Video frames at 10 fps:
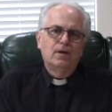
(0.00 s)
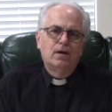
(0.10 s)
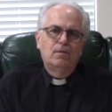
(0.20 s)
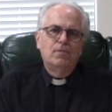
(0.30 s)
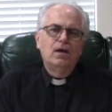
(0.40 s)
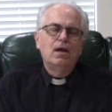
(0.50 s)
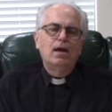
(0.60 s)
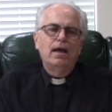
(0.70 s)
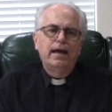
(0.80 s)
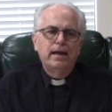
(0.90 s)
Um,
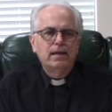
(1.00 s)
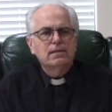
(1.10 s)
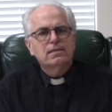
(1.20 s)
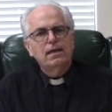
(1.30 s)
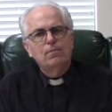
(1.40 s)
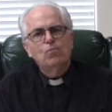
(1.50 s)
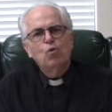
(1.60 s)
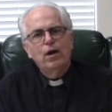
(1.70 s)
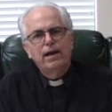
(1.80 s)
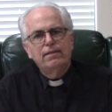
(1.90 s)
and in the same
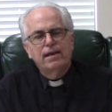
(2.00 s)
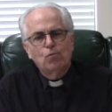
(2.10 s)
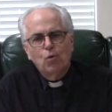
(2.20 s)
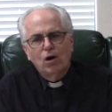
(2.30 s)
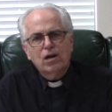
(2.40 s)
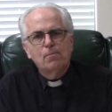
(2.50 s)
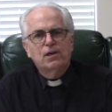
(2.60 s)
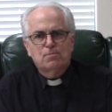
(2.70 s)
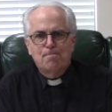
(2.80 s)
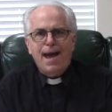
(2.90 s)
way, then welcome
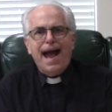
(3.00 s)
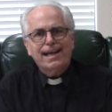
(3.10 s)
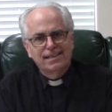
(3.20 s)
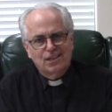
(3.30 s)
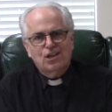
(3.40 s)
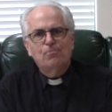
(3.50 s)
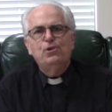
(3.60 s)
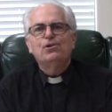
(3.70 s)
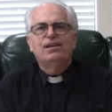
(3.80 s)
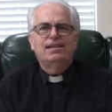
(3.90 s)
us back as a
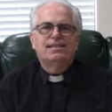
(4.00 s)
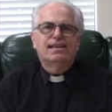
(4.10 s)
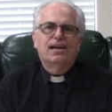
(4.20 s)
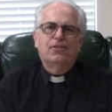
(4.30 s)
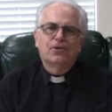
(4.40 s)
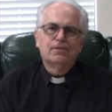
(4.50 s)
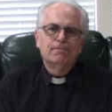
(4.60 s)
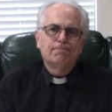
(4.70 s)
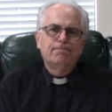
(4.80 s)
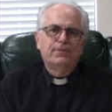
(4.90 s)
community together.
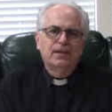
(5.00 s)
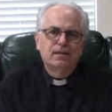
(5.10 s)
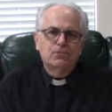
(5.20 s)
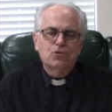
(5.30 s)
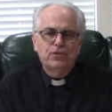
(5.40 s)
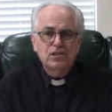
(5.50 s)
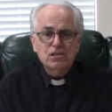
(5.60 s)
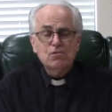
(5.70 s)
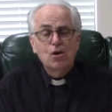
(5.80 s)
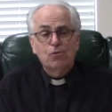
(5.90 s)
Um, so
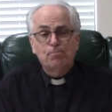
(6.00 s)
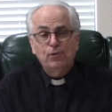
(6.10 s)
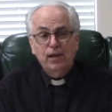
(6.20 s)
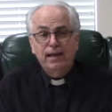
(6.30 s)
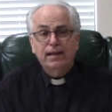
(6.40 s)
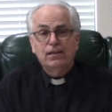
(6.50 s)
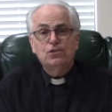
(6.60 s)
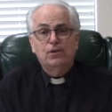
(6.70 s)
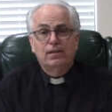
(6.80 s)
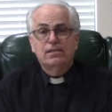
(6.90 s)
this is, we're planning on
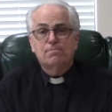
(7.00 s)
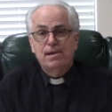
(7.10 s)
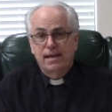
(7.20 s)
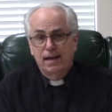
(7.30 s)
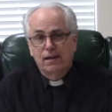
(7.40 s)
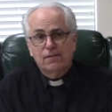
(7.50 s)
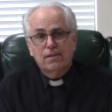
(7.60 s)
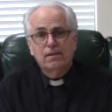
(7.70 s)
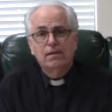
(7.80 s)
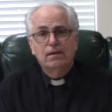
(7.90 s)
doing this May 8th.
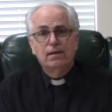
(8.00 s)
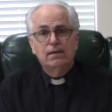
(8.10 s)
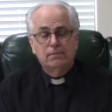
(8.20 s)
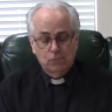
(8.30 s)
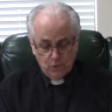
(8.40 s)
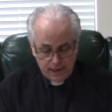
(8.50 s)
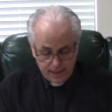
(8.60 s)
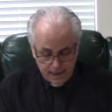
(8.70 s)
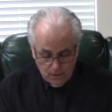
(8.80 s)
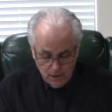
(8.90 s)
Um, right
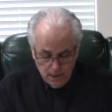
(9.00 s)
now.